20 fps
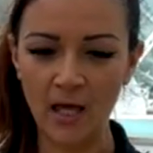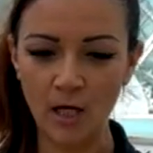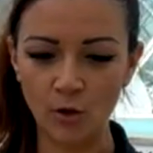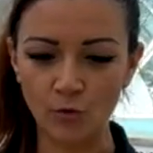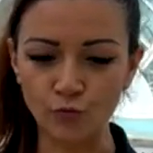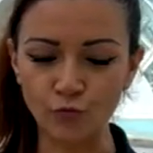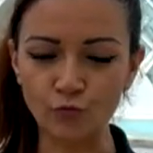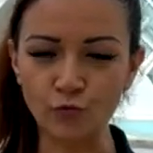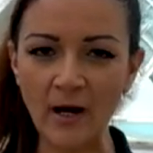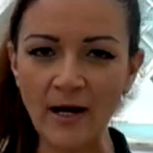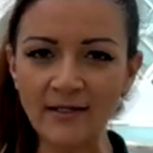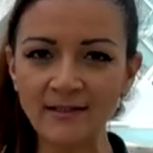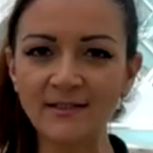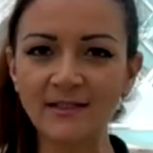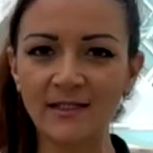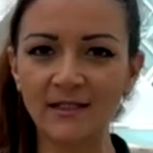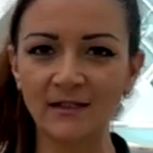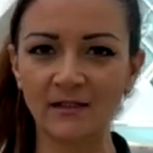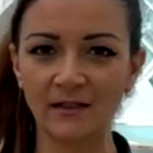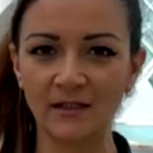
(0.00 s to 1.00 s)
right
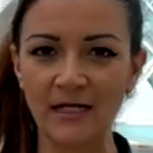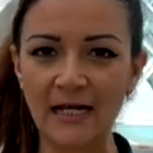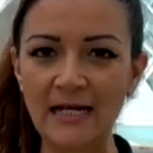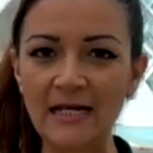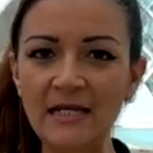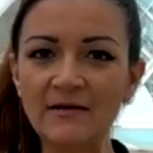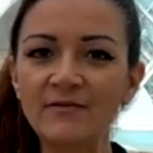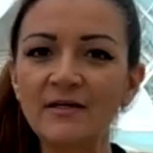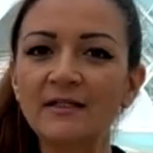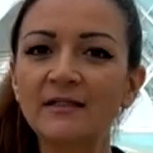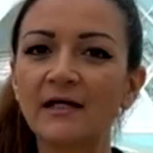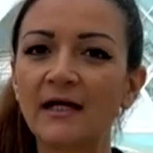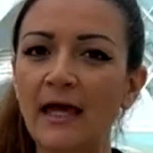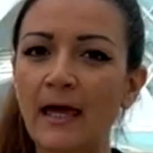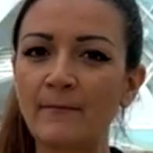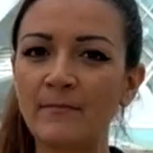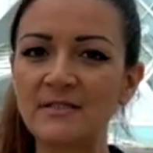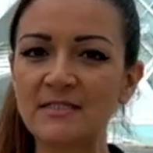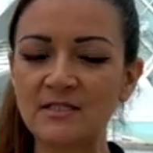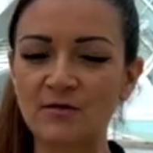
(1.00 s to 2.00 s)
here, leaving the
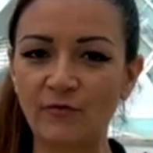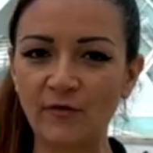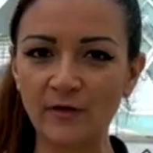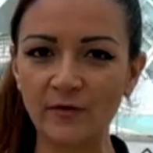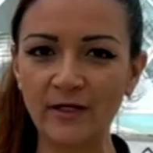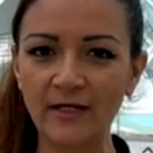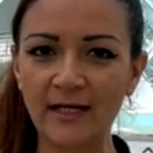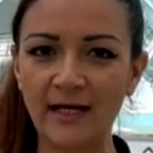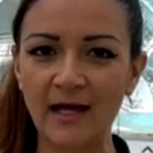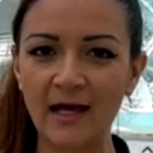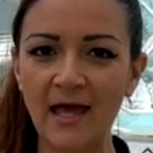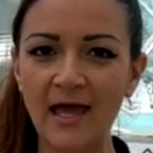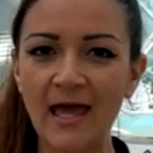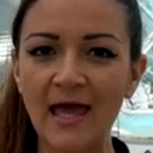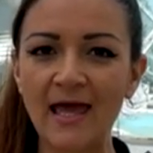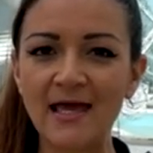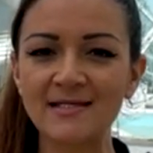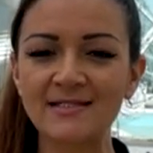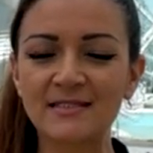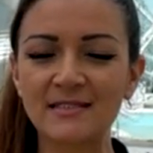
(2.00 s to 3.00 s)
hemispheric
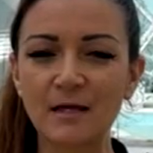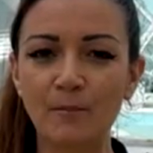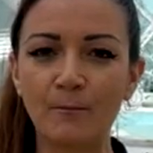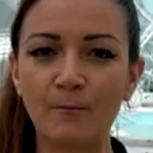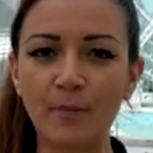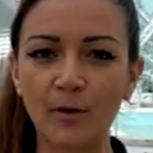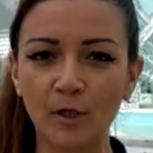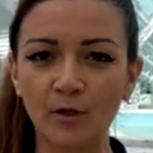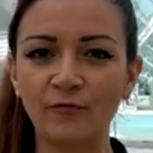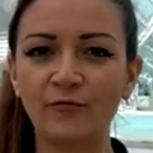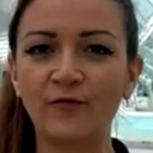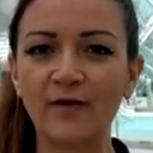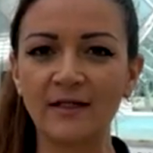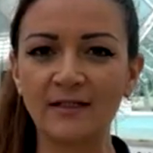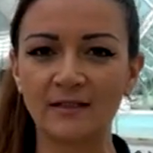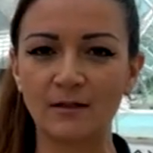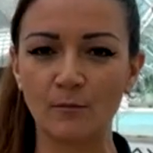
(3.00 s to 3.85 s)
as the perfect